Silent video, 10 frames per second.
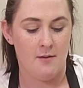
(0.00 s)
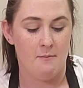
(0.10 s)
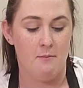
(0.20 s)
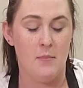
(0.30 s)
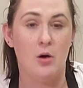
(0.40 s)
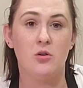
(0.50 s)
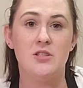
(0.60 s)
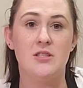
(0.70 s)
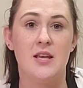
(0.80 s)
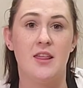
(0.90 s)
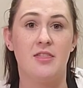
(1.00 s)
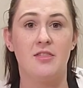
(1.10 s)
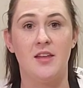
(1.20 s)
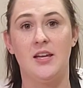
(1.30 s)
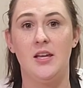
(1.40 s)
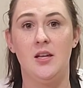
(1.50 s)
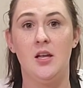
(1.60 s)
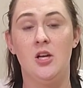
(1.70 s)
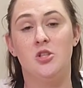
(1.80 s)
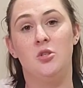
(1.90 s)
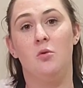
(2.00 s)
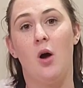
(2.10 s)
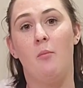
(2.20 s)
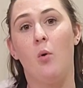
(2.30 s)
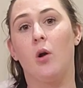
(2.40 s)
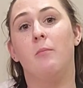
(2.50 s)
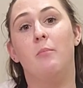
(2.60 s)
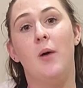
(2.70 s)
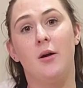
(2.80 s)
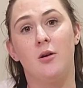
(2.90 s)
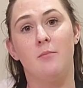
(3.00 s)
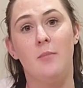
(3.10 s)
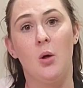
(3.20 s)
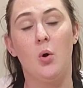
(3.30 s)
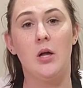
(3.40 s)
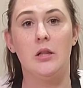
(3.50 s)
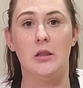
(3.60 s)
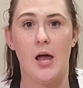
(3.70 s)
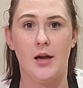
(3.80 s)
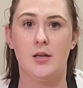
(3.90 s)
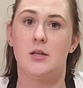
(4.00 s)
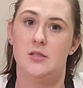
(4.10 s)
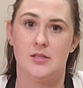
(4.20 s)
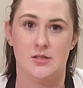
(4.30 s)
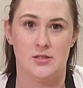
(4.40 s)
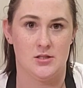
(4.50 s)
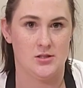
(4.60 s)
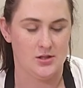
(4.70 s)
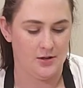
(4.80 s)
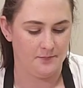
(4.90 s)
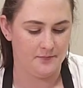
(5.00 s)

milk to thicken to a more buttermilk-like consistency.